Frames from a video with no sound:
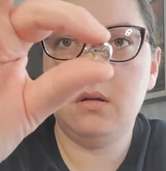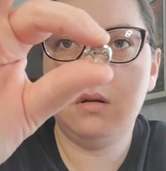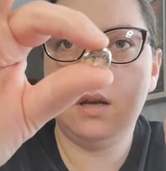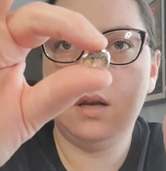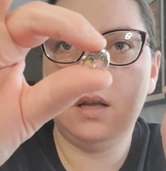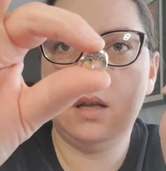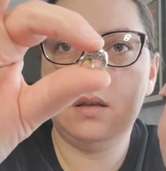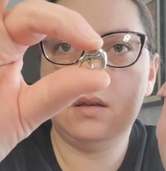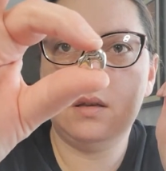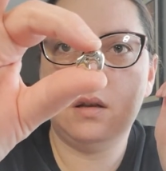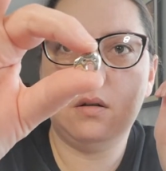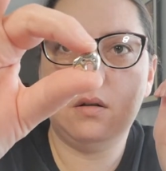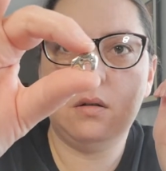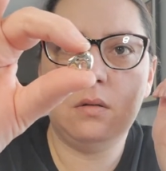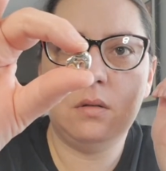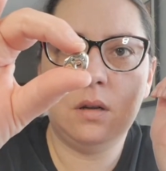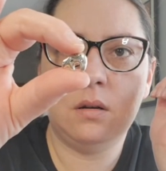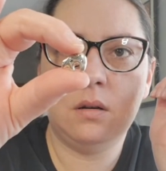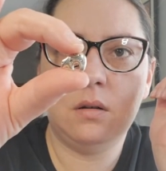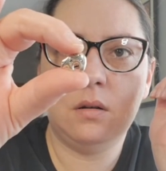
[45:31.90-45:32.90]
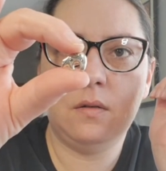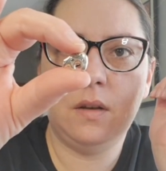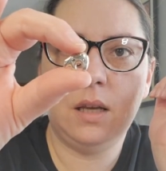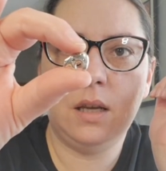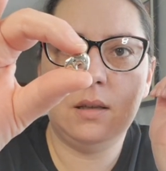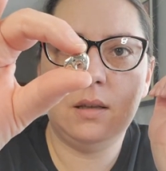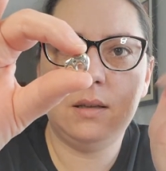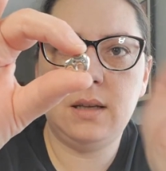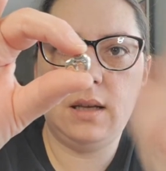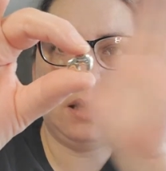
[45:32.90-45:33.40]
and so I don't know if
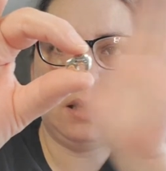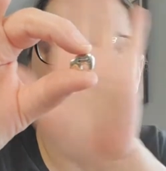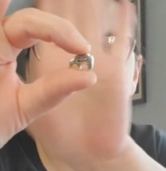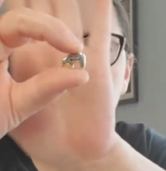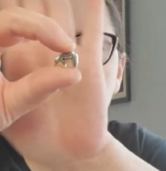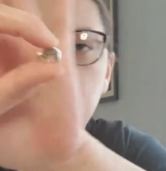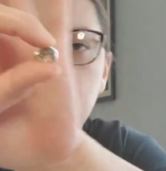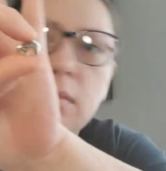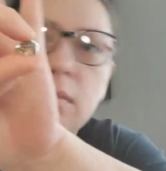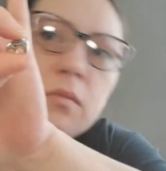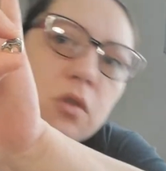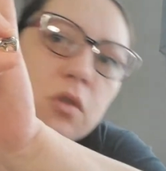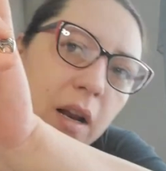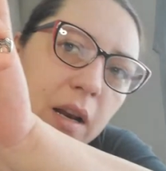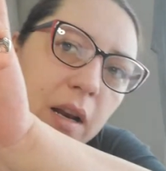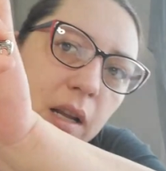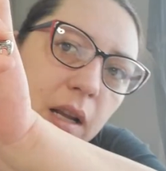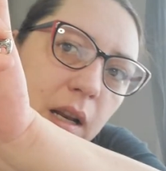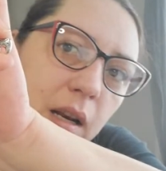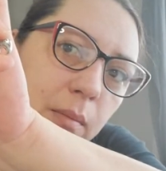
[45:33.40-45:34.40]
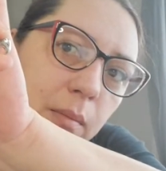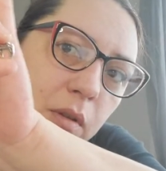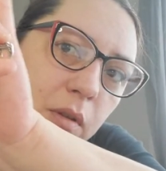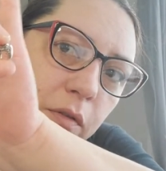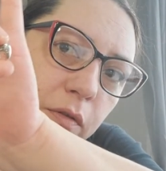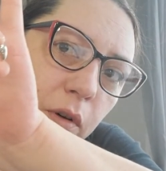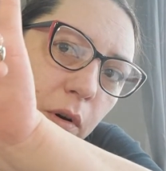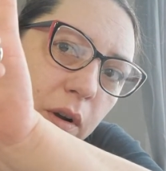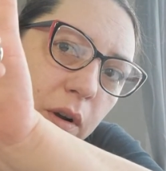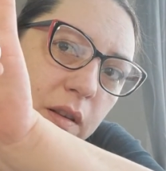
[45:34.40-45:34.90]
you can see them I'm trying to get them to
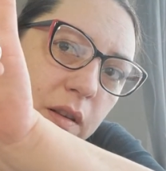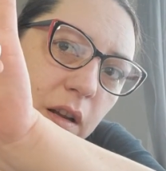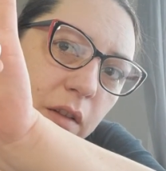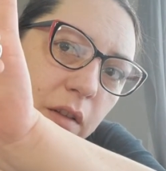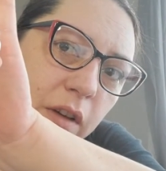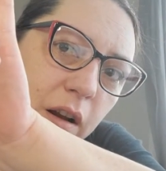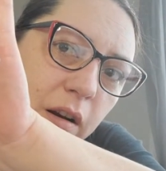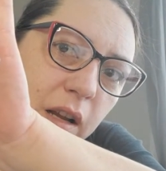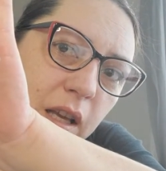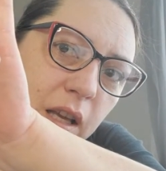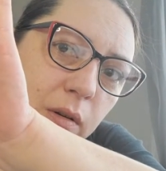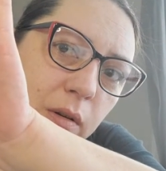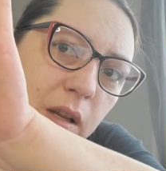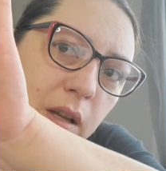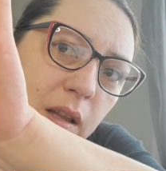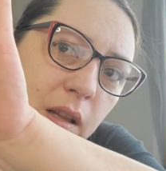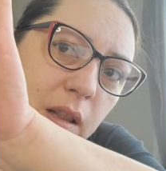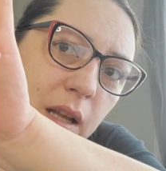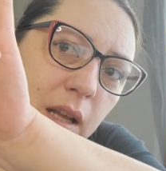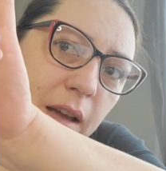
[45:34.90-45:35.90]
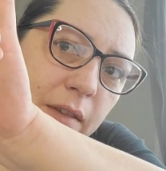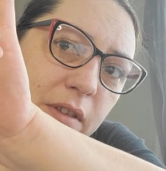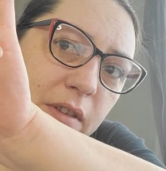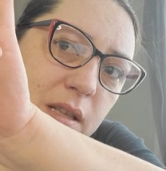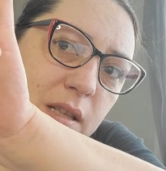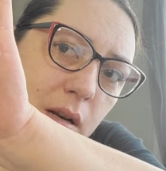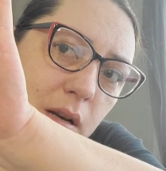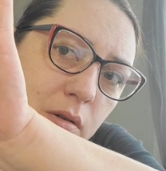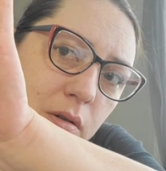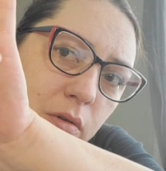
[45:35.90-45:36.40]
focus they're very cute and they have a
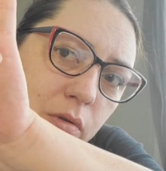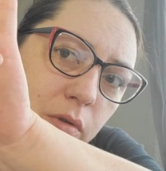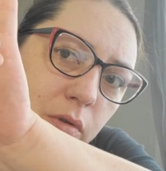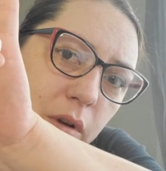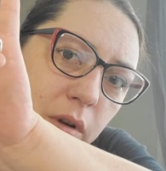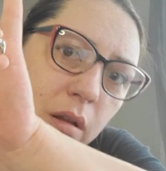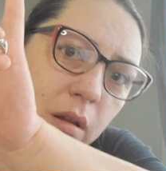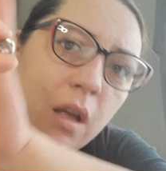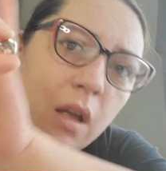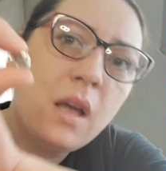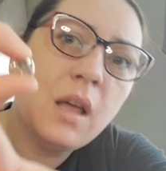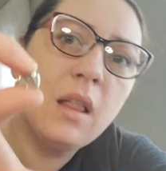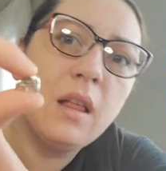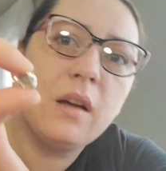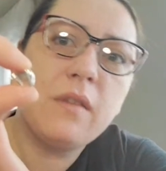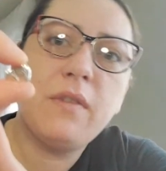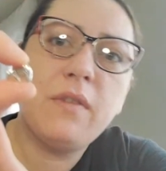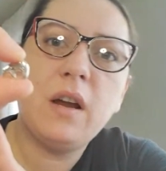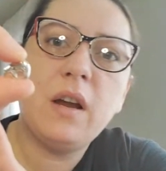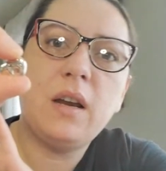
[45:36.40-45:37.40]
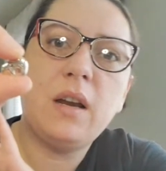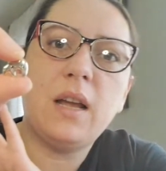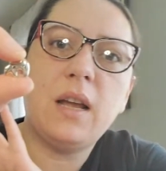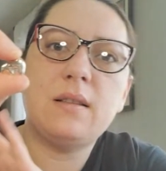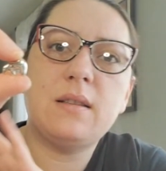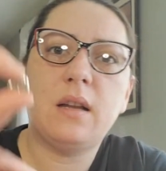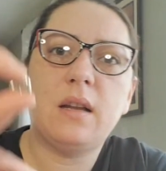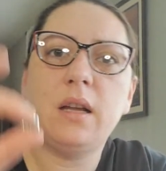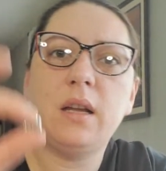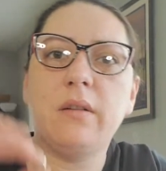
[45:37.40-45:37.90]
center drill look very
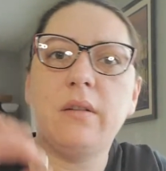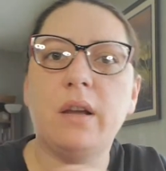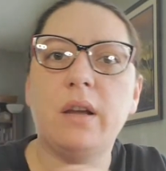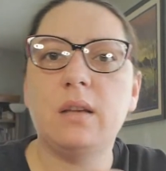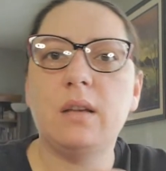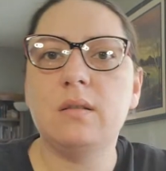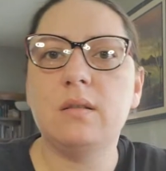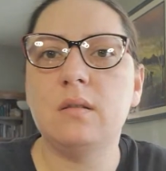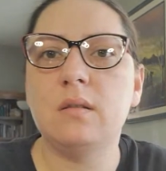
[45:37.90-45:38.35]
nice on earrings